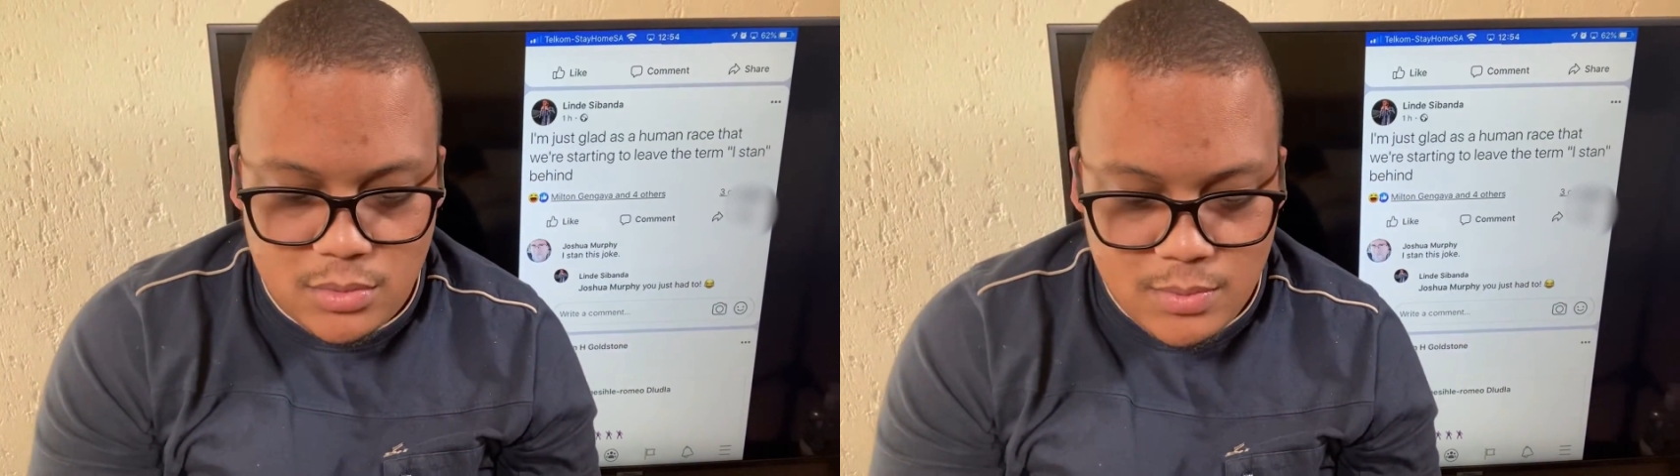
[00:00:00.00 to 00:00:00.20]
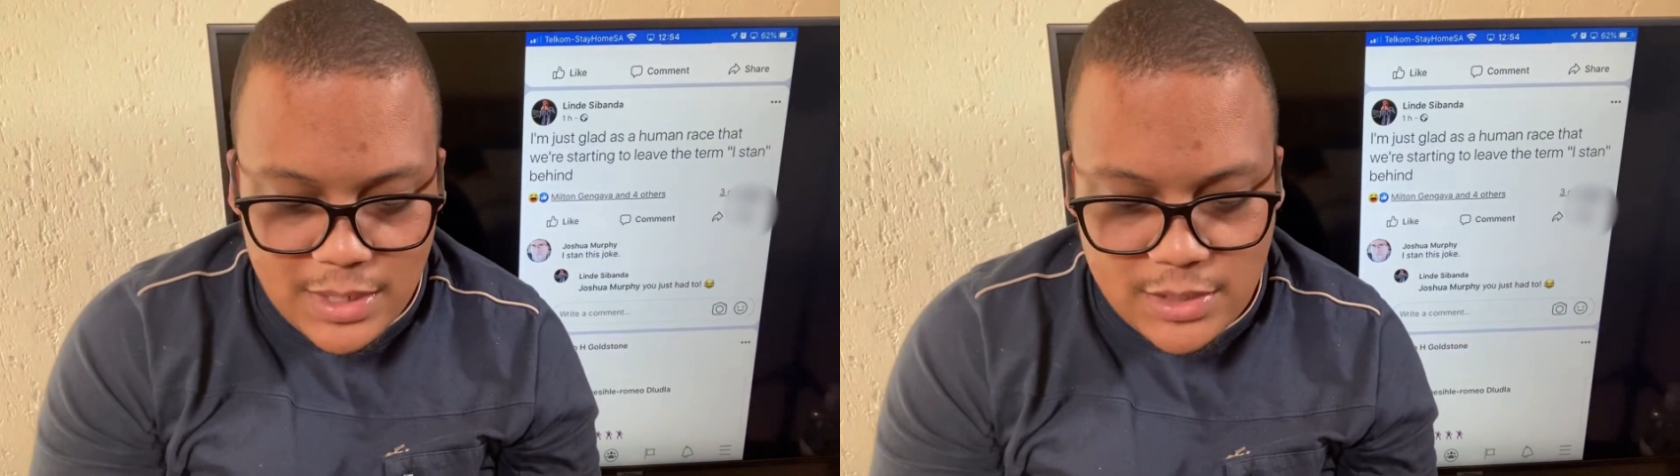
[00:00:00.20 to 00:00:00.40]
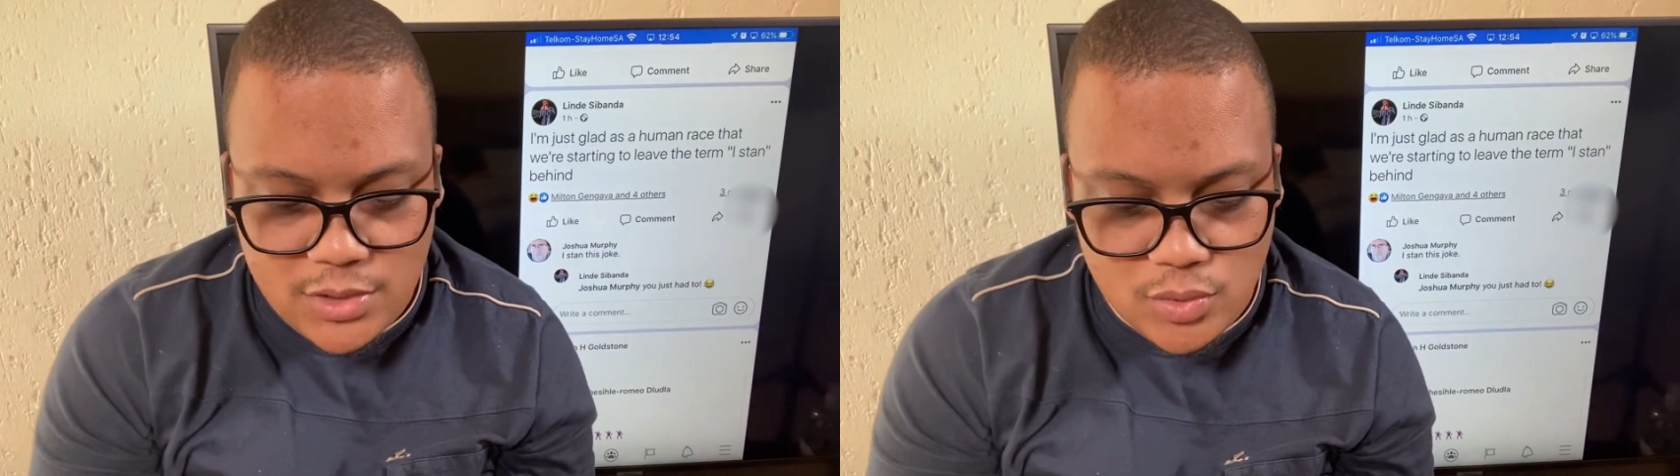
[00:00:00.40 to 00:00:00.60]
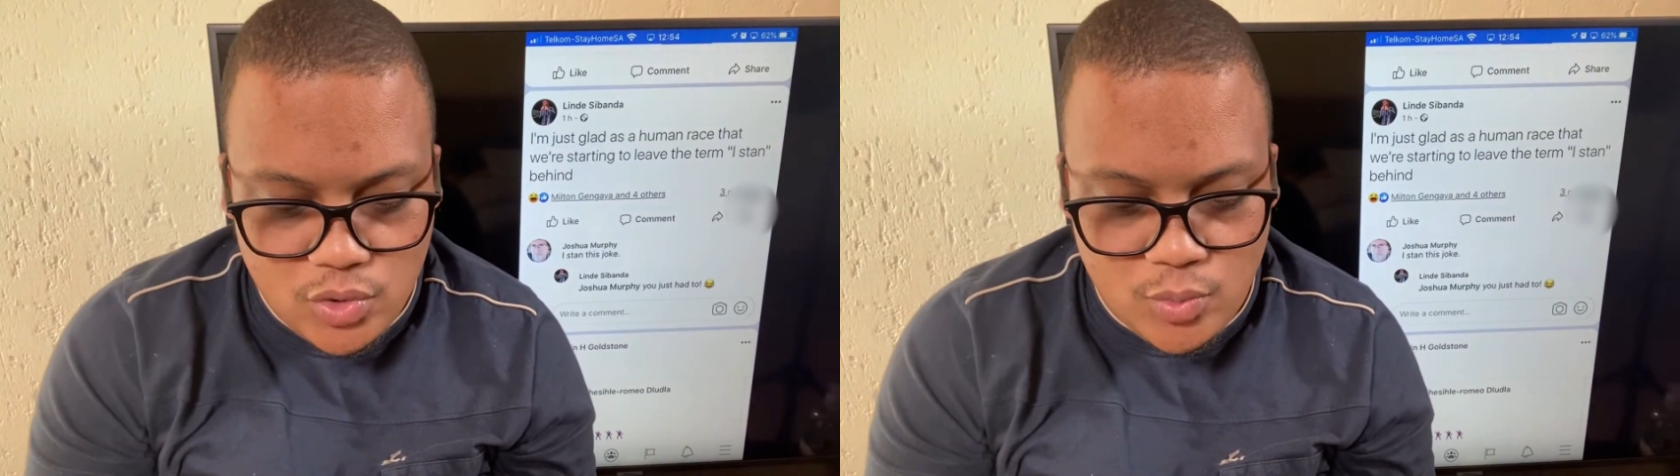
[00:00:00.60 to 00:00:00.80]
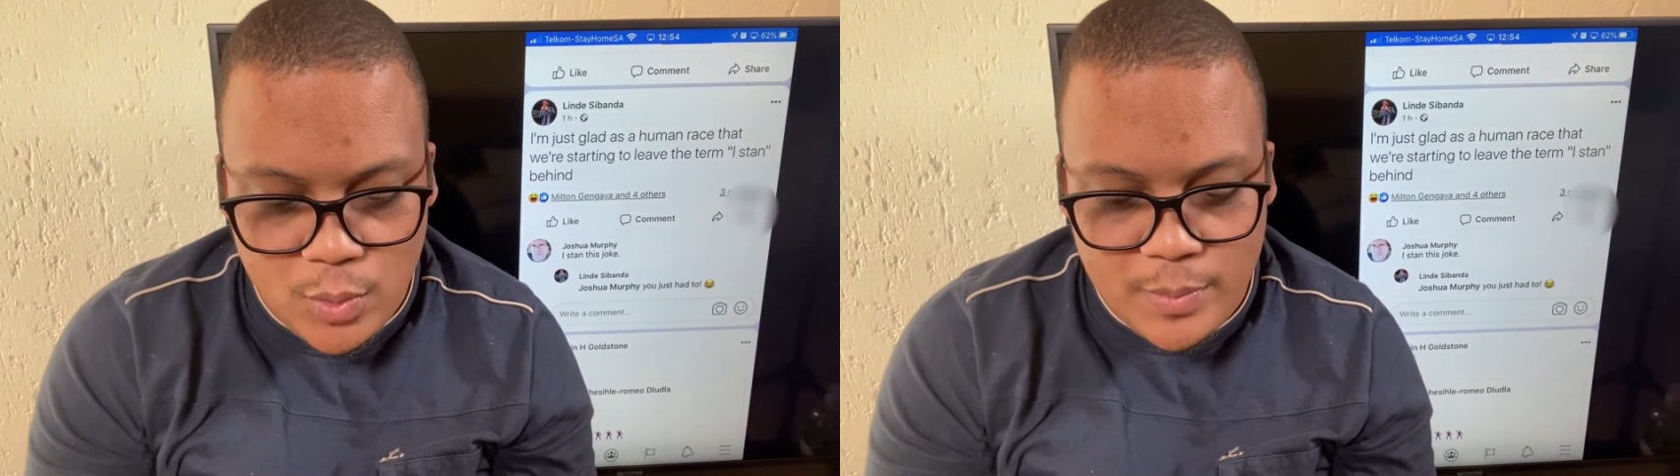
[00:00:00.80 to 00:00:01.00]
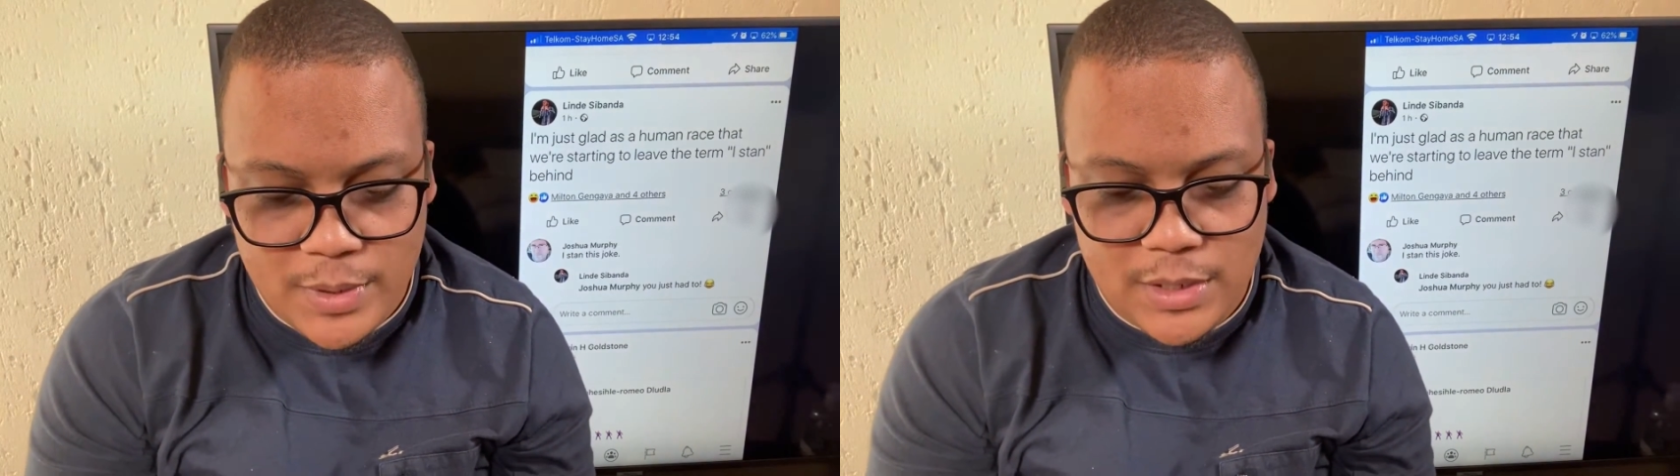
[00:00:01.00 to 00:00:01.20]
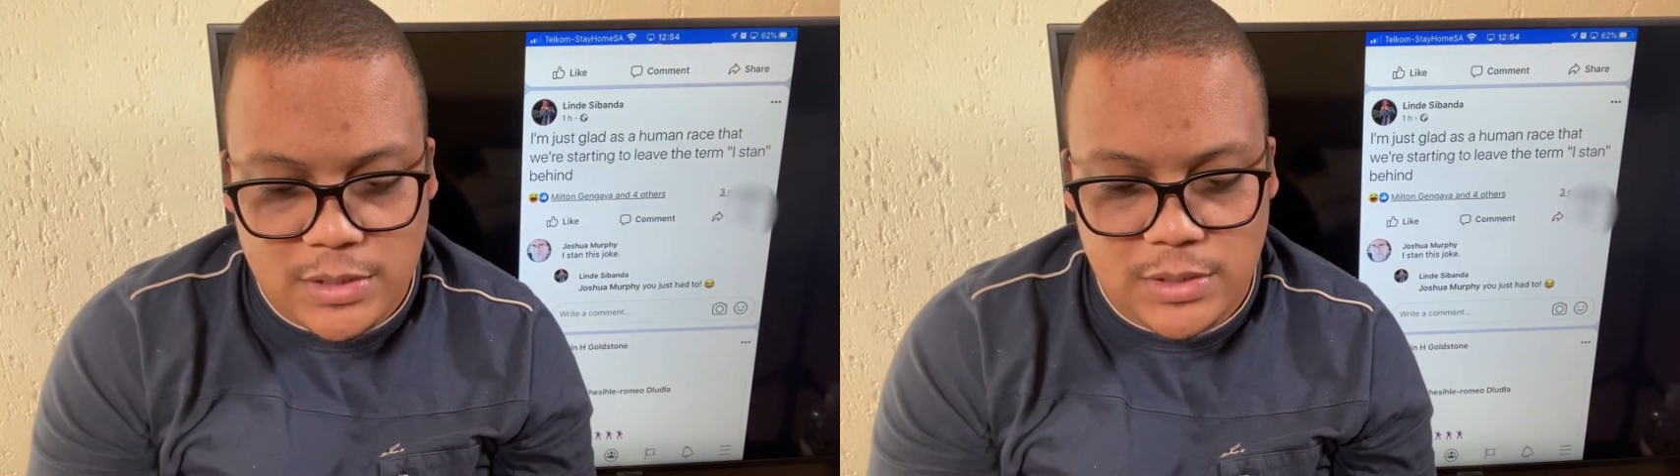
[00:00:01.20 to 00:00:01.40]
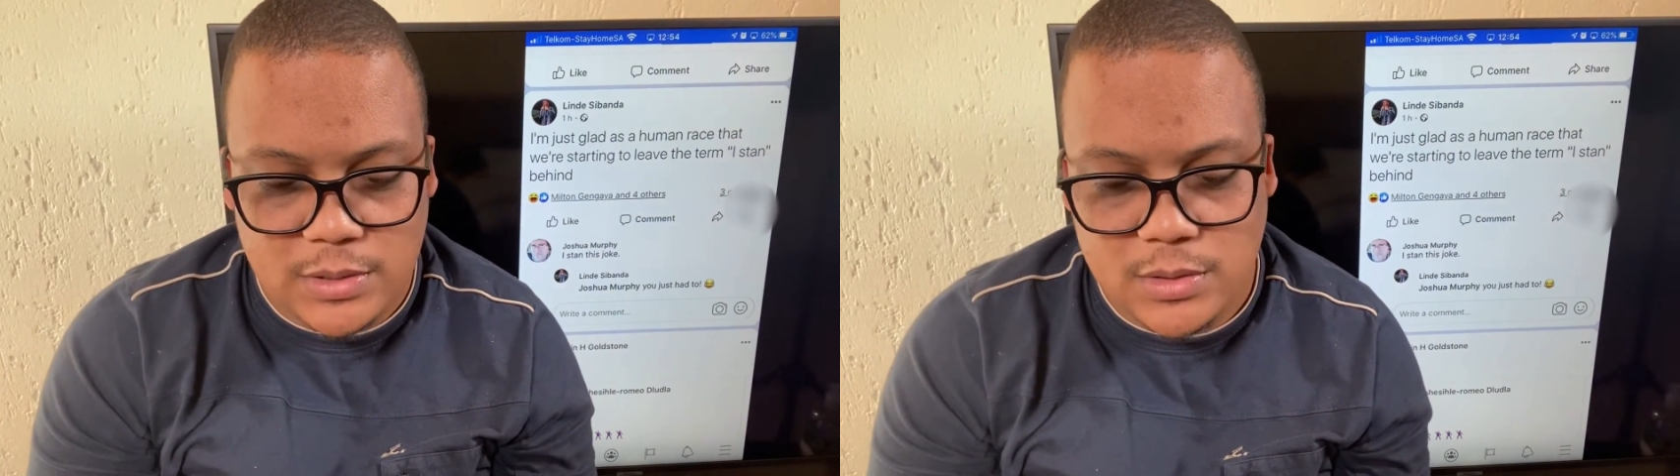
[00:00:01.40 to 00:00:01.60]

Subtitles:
But let's do 2 more minutes.